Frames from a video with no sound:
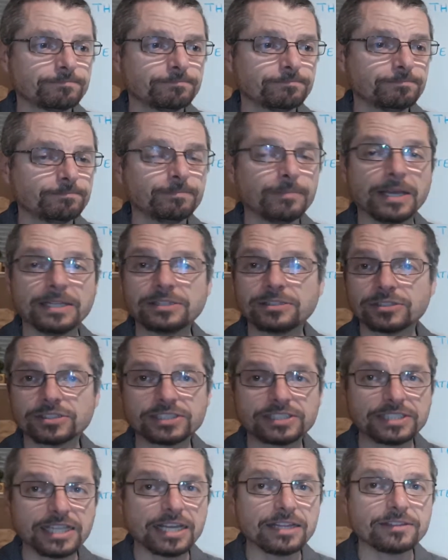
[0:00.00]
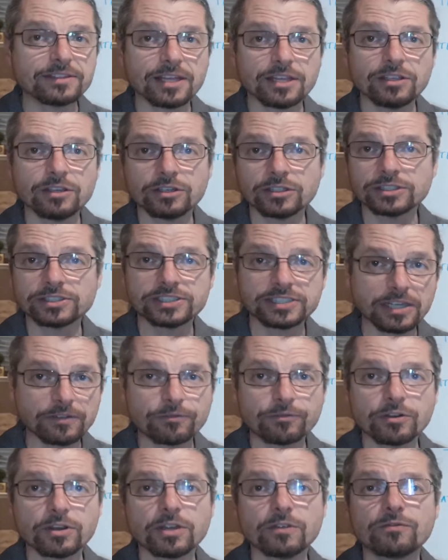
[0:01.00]
mental state that you're
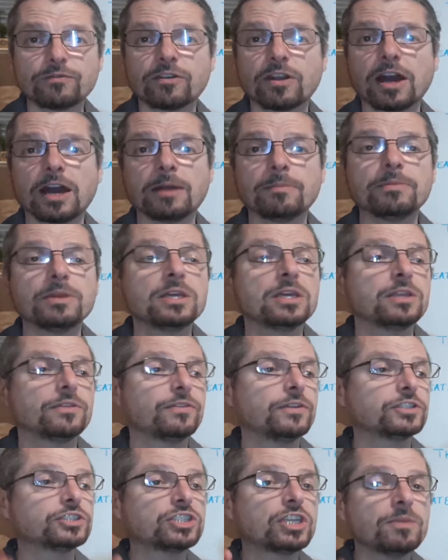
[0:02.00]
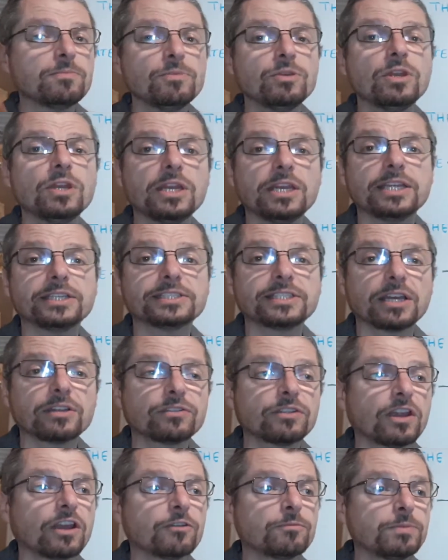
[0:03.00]
suffering from? there's communities
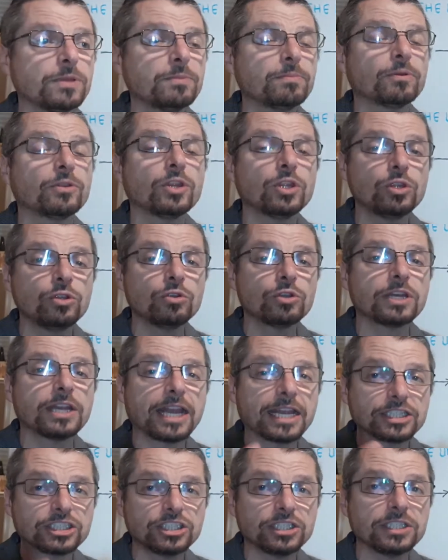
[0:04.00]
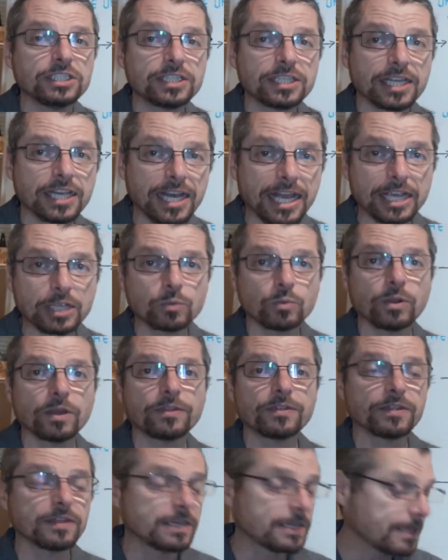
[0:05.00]
out there, people that you can actually connect
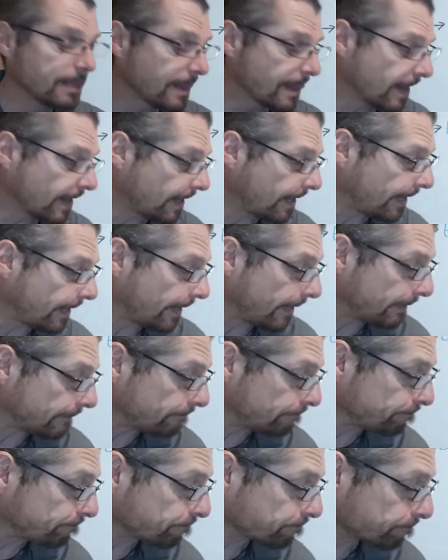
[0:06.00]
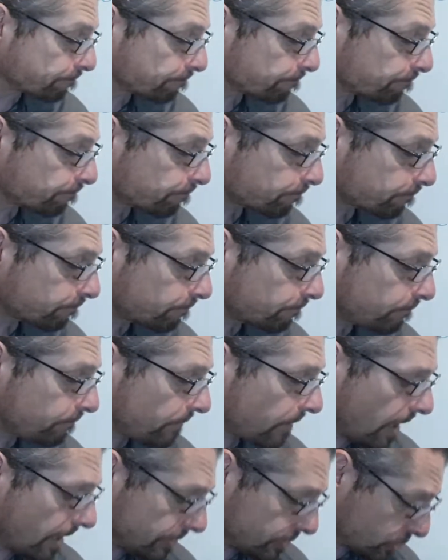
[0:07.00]
with. And
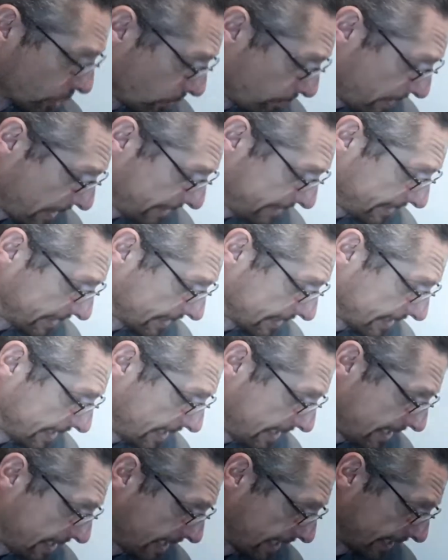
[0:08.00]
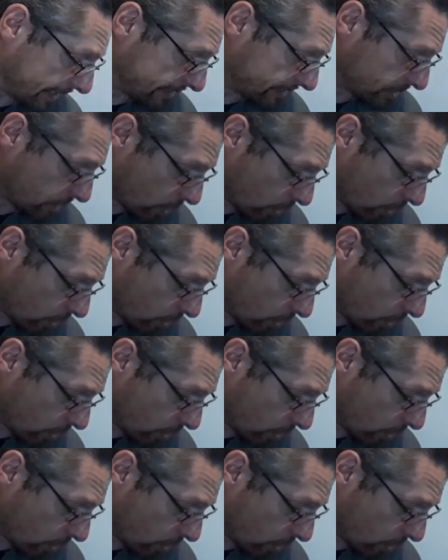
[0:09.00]
so basically it's